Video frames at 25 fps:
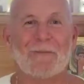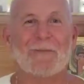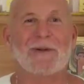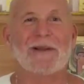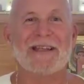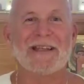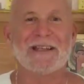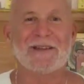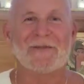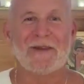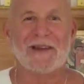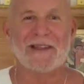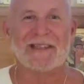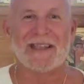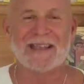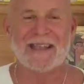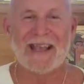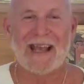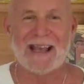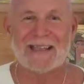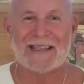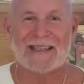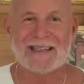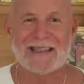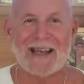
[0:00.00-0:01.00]
Please visit
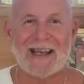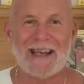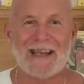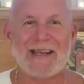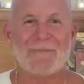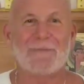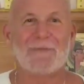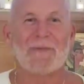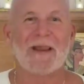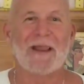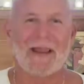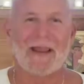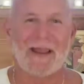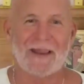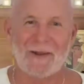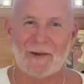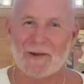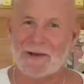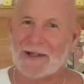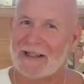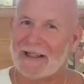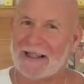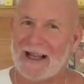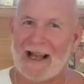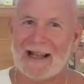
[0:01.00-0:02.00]
that site.
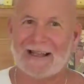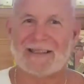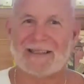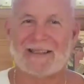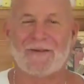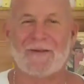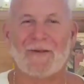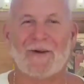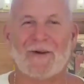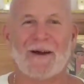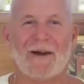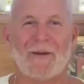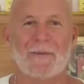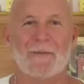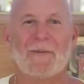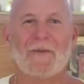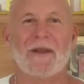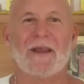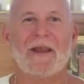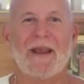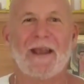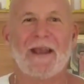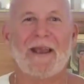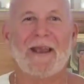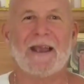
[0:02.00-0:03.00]
There's lots of um,
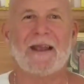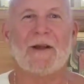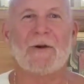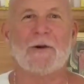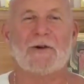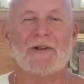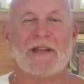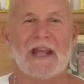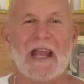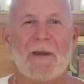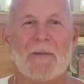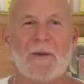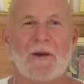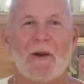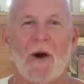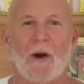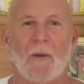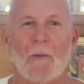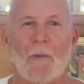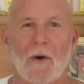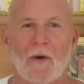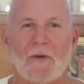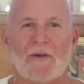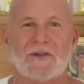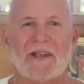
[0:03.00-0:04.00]
entertainment
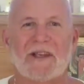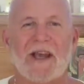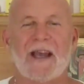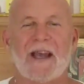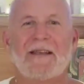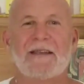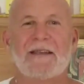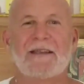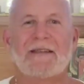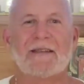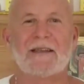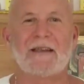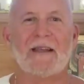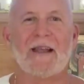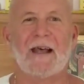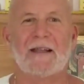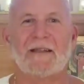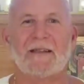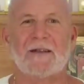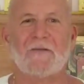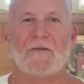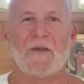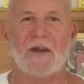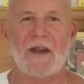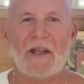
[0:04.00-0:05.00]
on both sites,
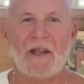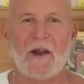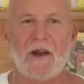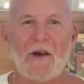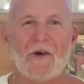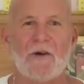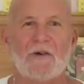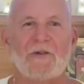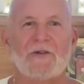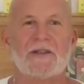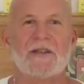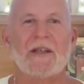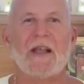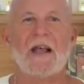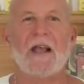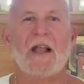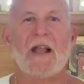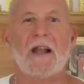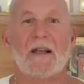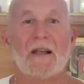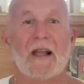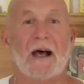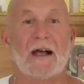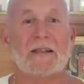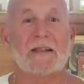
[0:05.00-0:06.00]
lots of videos,
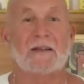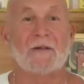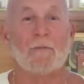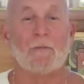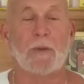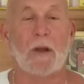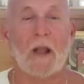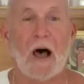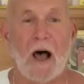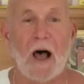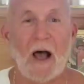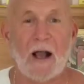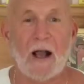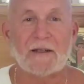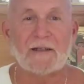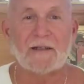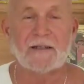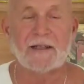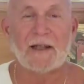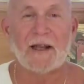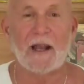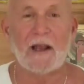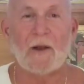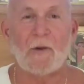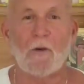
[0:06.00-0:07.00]
lots of
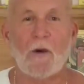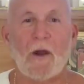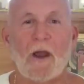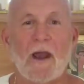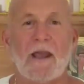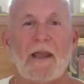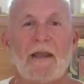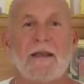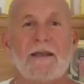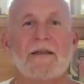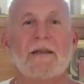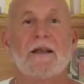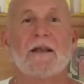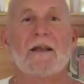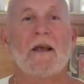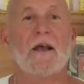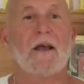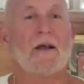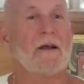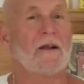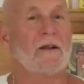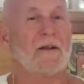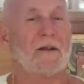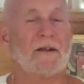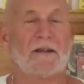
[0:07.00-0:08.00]
blogs that I write,
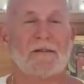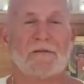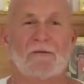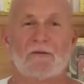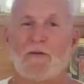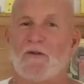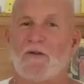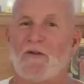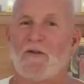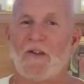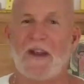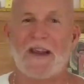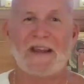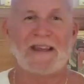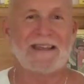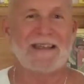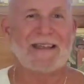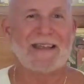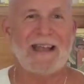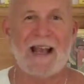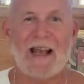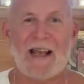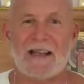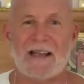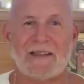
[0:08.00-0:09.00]

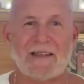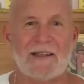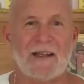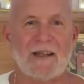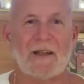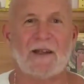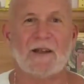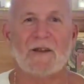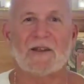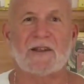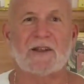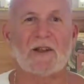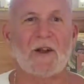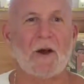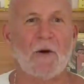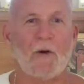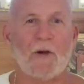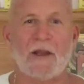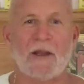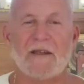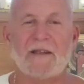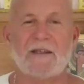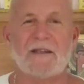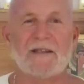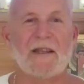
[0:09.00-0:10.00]
fantastic
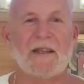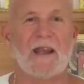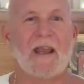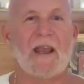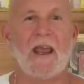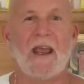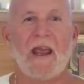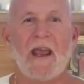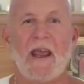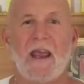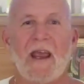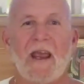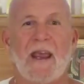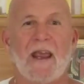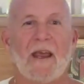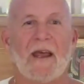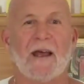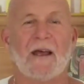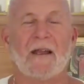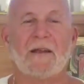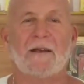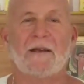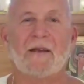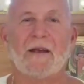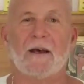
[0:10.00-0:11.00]
slogans
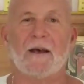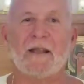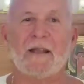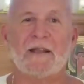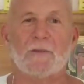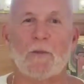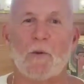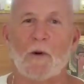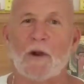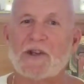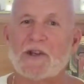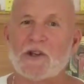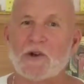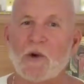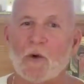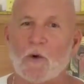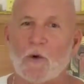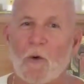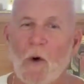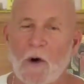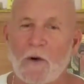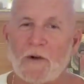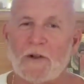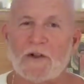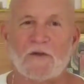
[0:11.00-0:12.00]
and uh, inspirational
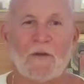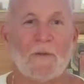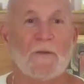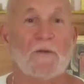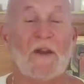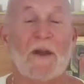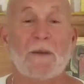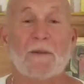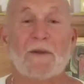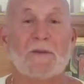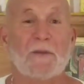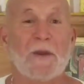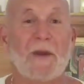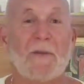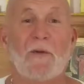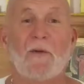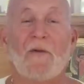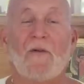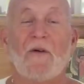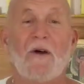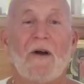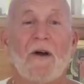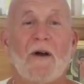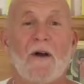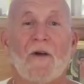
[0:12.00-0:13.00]
quotes from famous
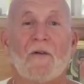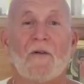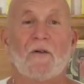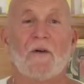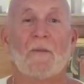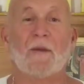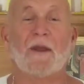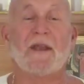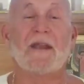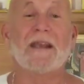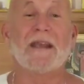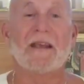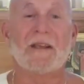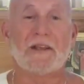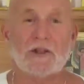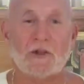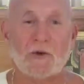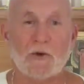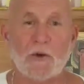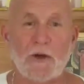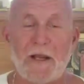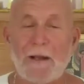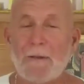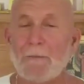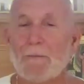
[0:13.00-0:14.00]
people from in
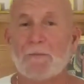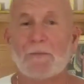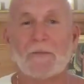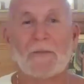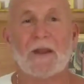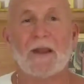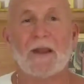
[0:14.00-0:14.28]
history.